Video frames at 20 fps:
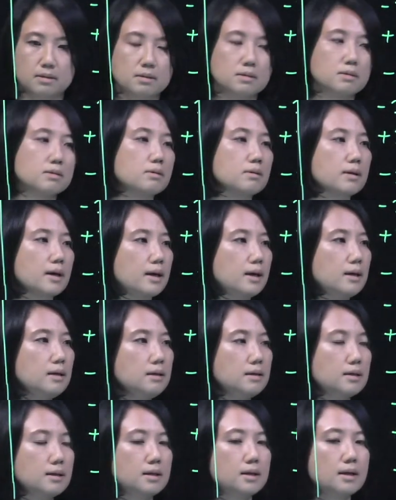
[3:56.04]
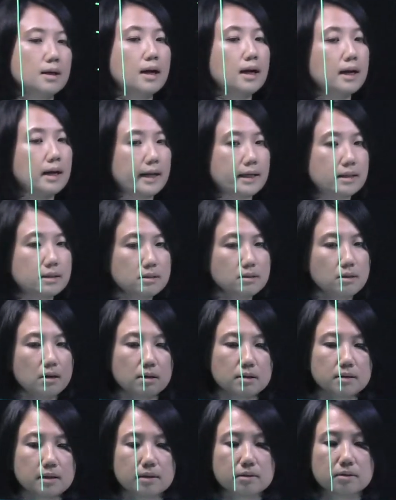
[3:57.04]
Okay, later
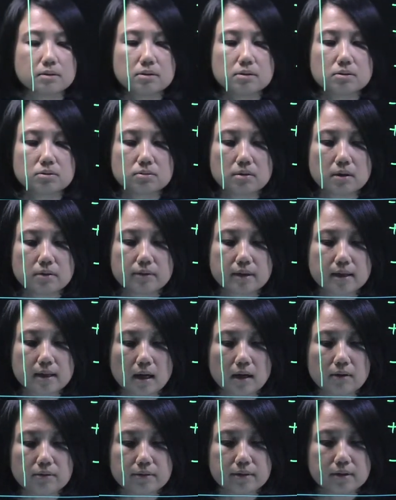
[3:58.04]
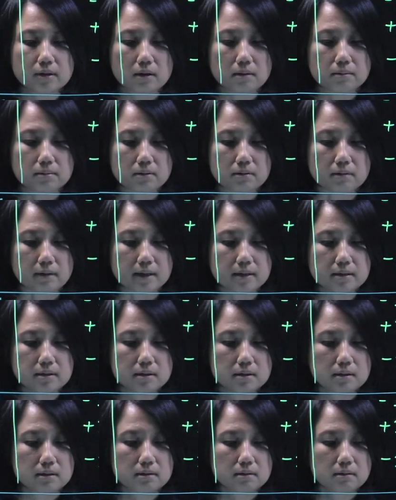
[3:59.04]
on, I'm going to do a recovery
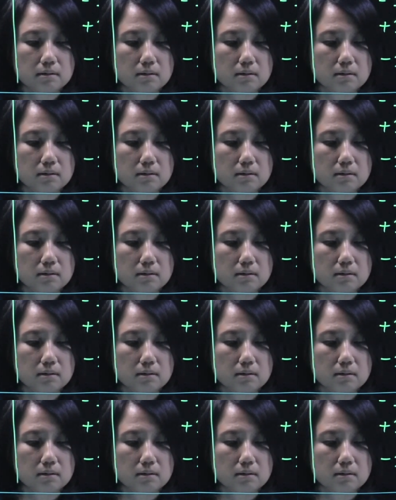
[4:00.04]
operation